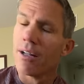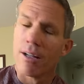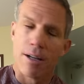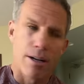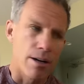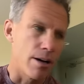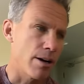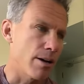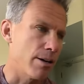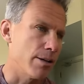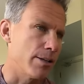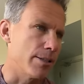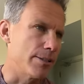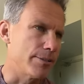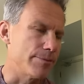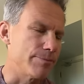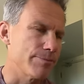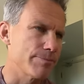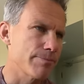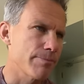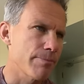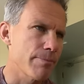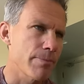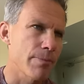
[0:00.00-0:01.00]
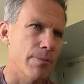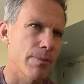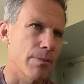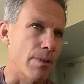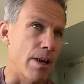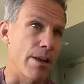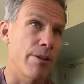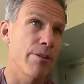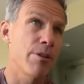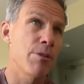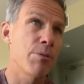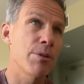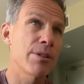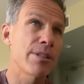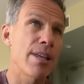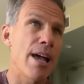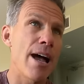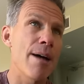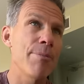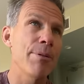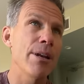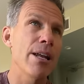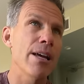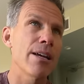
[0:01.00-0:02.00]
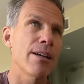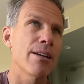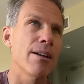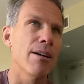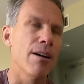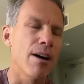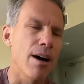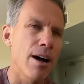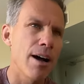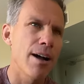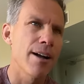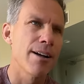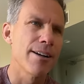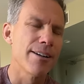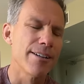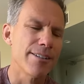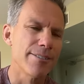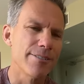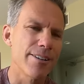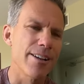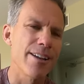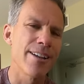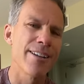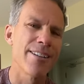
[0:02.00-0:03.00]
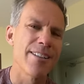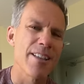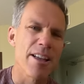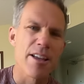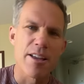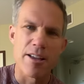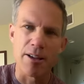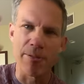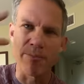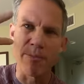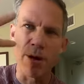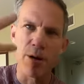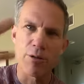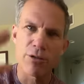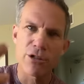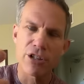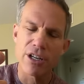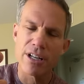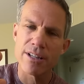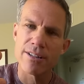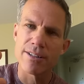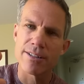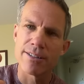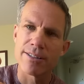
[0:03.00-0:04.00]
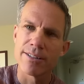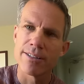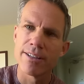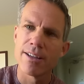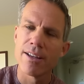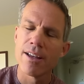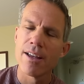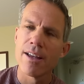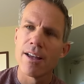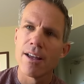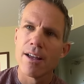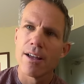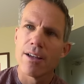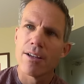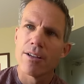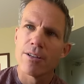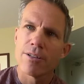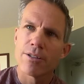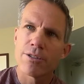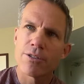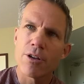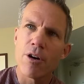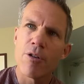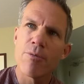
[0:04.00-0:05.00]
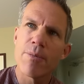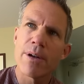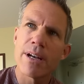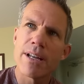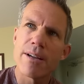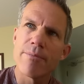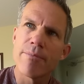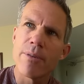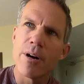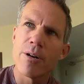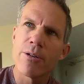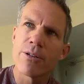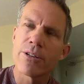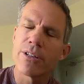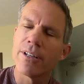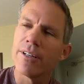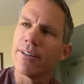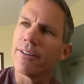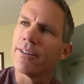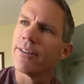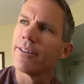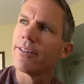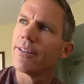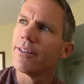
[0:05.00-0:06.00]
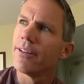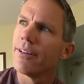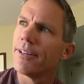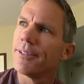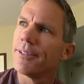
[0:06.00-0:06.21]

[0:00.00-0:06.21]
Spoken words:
I don't know what's happening. Emotions. So many emotions.